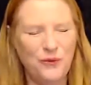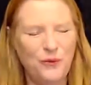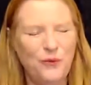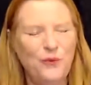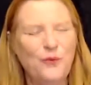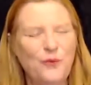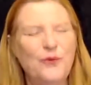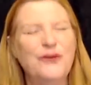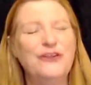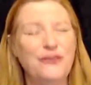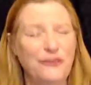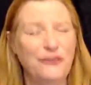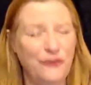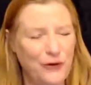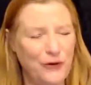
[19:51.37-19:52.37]
where your
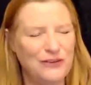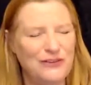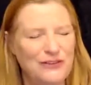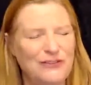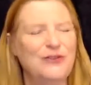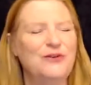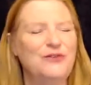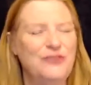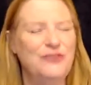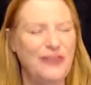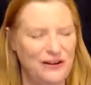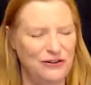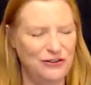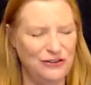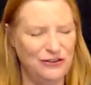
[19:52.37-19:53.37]
focus goes,
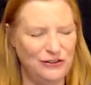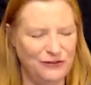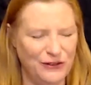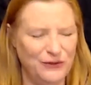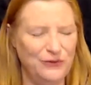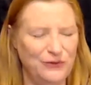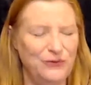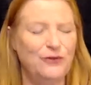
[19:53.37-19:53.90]
energy flows.